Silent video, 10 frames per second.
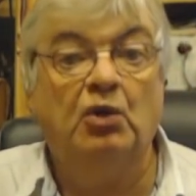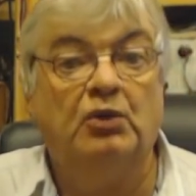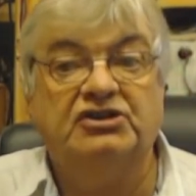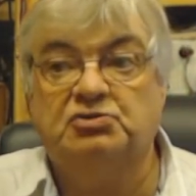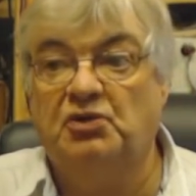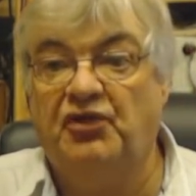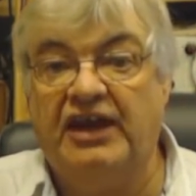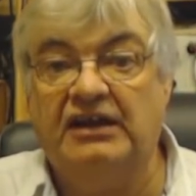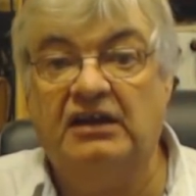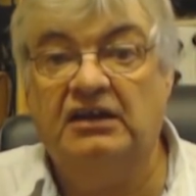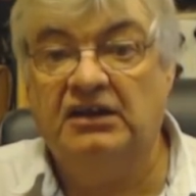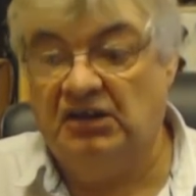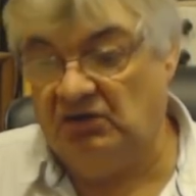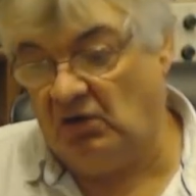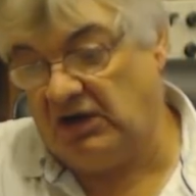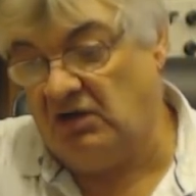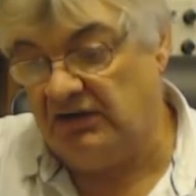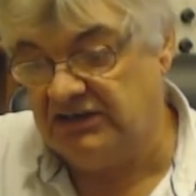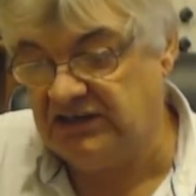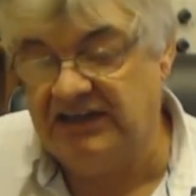which would then not
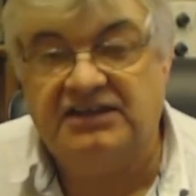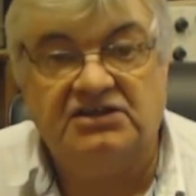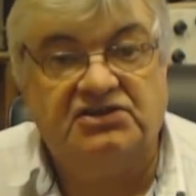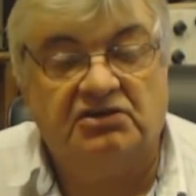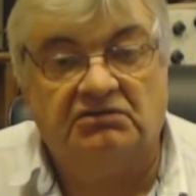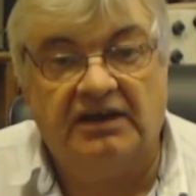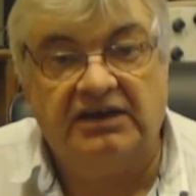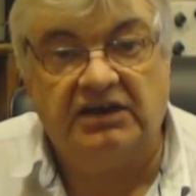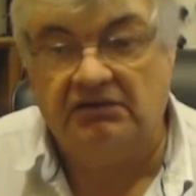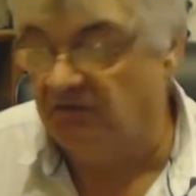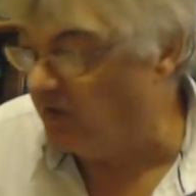only take it to your radio